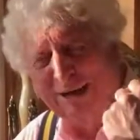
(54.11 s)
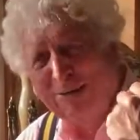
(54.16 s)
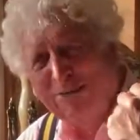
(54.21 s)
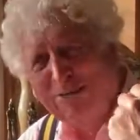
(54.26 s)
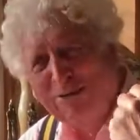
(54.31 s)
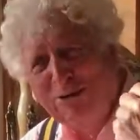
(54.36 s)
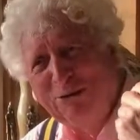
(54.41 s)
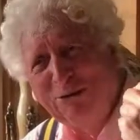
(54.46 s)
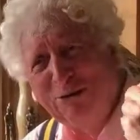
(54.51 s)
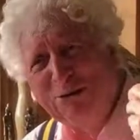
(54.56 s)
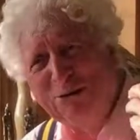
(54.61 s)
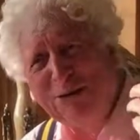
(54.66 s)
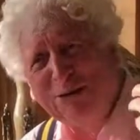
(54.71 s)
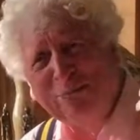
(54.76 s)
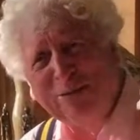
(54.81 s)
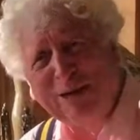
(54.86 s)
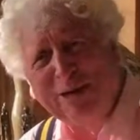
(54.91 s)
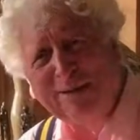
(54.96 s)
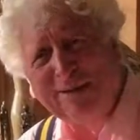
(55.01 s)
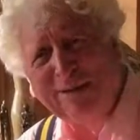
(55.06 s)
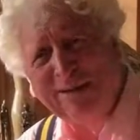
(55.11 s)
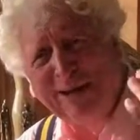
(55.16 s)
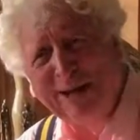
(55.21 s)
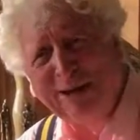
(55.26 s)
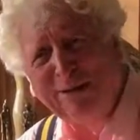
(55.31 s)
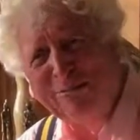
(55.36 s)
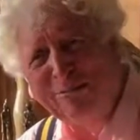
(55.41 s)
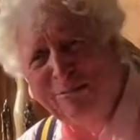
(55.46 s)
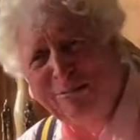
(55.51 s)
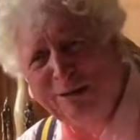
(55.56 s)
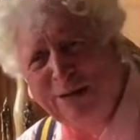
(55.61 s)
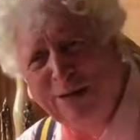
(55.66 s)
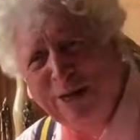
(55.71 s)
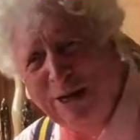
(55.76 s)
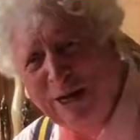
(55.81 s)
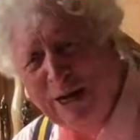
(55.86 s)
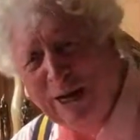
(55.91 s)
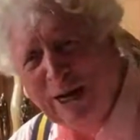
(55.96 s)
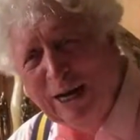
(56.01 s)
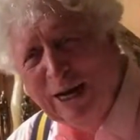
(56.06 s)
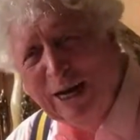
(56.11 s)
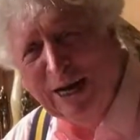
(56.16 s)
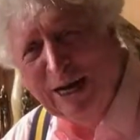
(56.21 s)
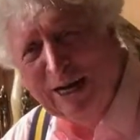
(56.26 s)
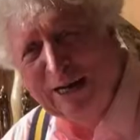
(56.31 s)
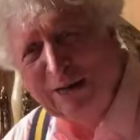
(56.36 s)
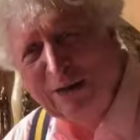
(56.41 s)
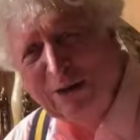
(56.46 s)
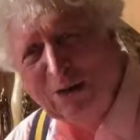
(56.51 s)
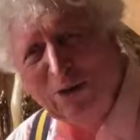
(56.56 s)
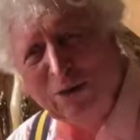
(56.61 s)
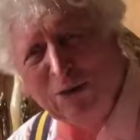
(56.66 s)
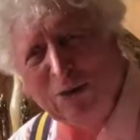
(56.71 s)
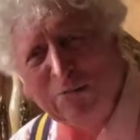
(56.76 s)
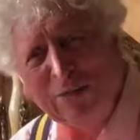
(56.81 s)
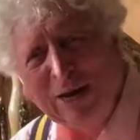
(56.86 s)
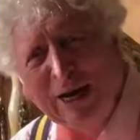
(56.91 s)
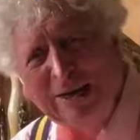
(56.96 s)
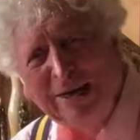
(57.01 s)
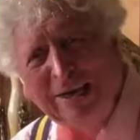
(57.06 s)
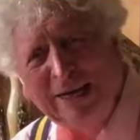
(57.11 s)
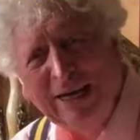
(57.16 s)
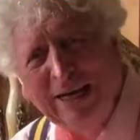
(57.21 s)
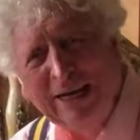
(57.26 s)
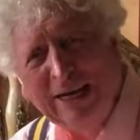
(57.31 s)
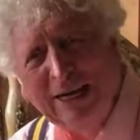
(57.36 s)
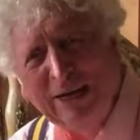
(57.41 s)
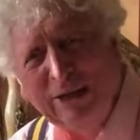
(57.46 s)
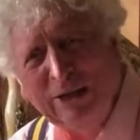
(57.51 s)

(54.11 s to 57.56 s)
of course, about love and all about